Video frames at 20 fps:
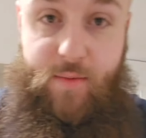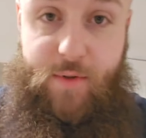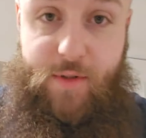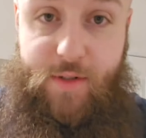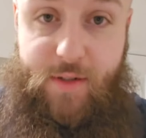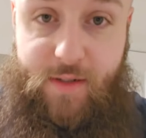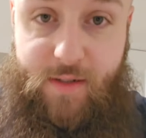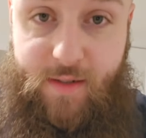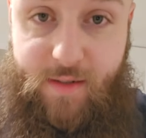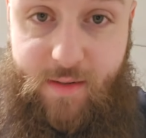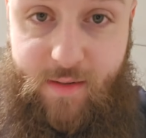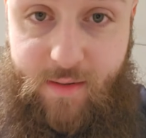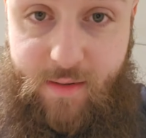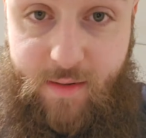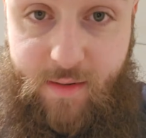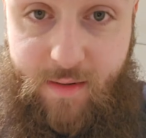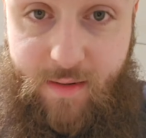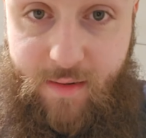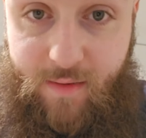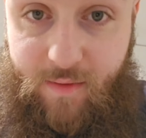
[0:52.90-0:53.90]
which is
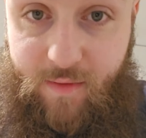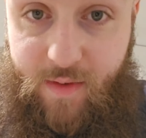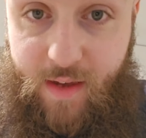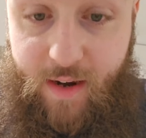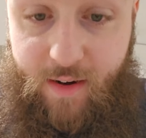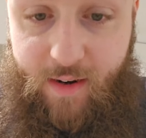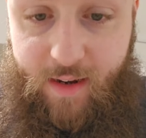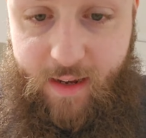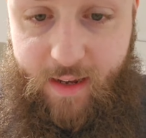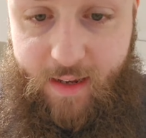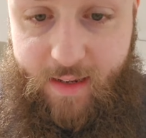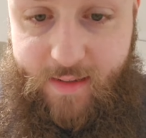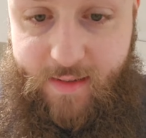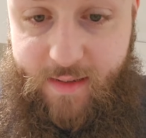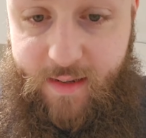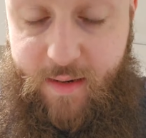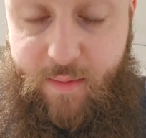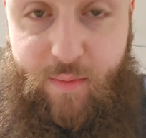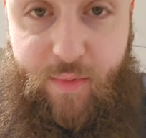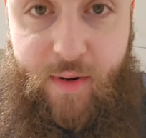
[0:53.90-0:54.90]
very
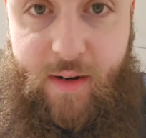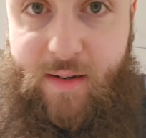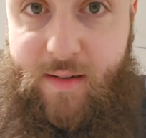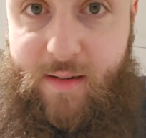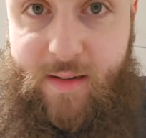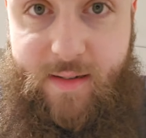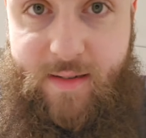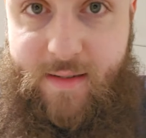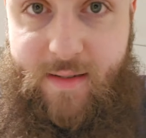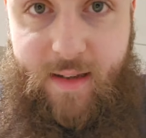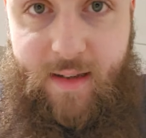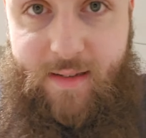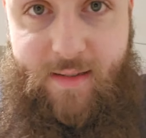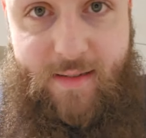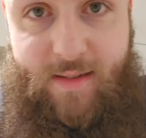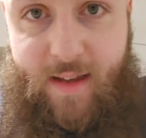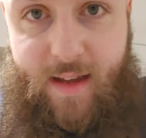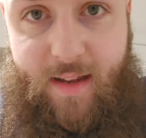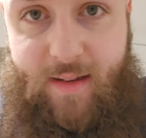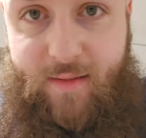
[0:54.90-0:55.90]
easy to print. It's
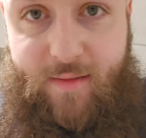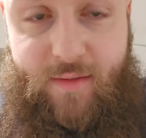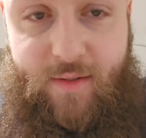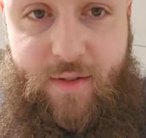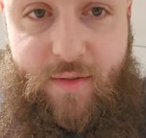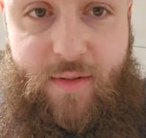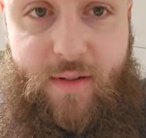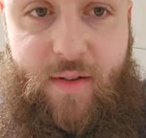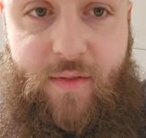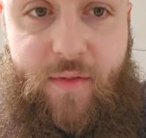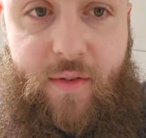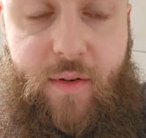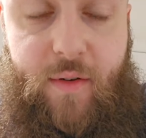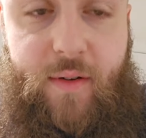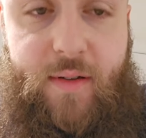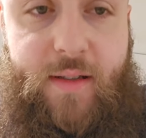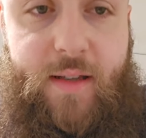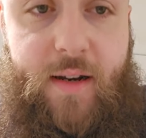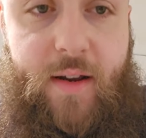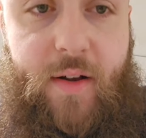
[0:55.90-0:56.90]
not too
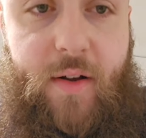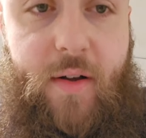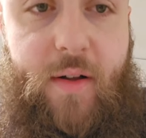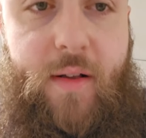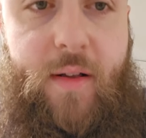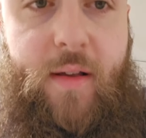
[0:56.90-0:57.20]
difficult at all.